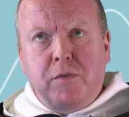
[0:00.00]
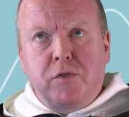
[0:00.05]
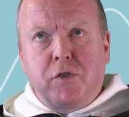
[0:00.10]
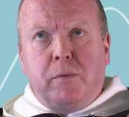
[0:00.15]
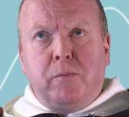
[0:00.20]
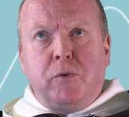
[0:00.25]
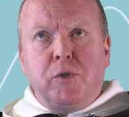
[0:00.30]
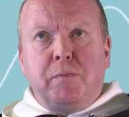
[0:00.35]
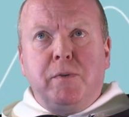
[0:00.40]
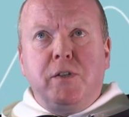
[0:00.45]
So
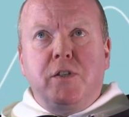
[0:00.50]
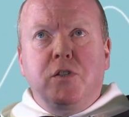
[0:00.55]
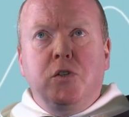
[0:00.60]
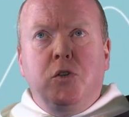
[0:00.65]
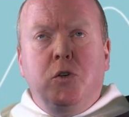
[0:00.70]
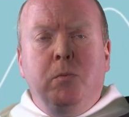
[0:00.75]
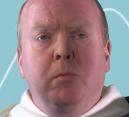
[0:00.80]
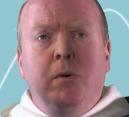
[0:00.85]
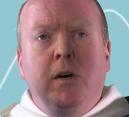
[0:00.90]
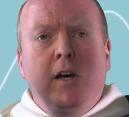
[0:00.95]
there must be
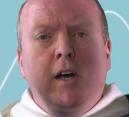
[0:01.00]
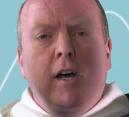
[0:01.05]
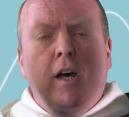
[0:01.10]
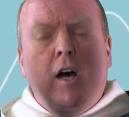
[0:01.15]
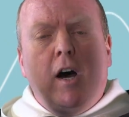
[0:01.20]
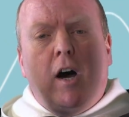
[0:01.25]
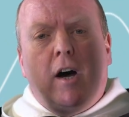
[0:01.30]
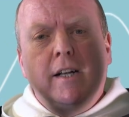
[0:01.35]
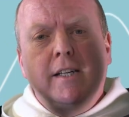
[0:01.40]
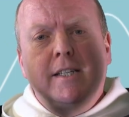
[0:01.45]
some
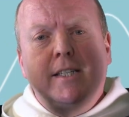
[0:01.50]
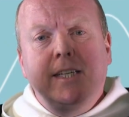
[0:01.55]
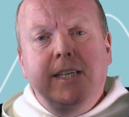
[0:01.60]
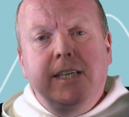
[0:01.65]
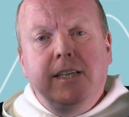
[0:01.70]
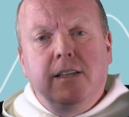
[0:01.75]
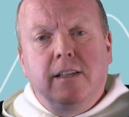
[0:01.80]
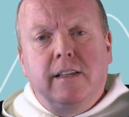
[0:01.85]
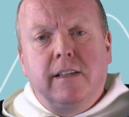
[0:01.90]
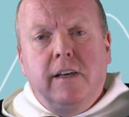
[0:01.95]

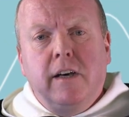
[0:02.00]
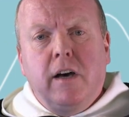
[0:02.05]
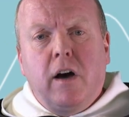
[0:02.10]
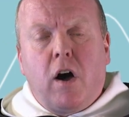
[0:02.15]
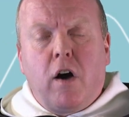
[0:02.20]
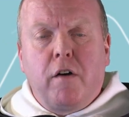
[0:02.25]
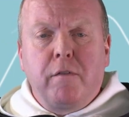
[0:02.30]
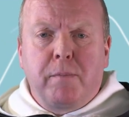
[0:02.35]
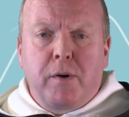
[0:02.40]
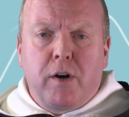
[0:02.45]
ideal
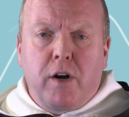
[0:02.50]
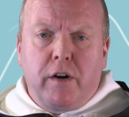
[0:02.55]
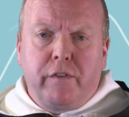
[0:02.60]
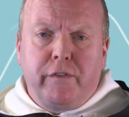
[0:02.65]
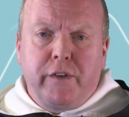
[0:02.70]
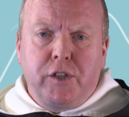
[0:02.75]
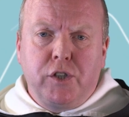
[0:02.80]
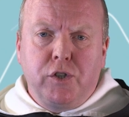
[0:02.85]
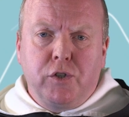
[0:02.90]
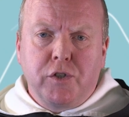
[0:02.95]
of
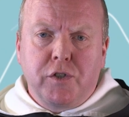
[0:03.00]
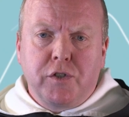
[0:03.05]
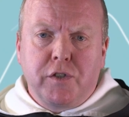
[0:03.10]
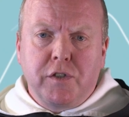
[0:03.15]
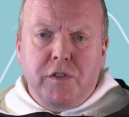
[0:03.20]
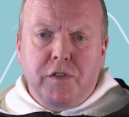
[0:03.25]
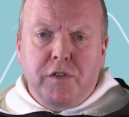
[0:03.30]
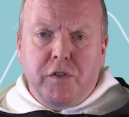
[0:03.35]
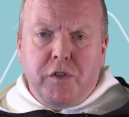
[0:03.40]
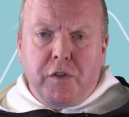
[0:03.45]
perfect
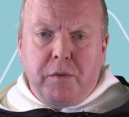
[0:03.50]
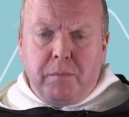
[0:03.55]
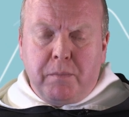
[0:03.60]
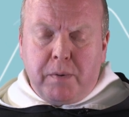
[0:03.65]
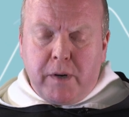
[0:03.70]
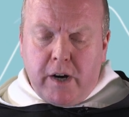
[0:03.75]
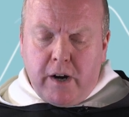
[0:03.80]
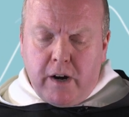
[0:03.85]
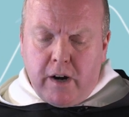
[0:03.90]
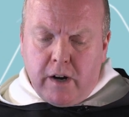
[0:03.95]
justice to
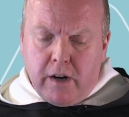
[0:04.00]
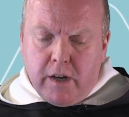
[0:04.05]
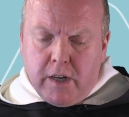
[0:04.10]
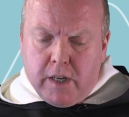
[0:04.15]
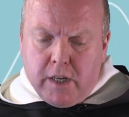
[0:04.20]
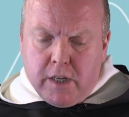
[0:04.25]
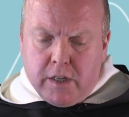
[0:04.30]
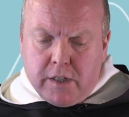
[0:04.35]
compare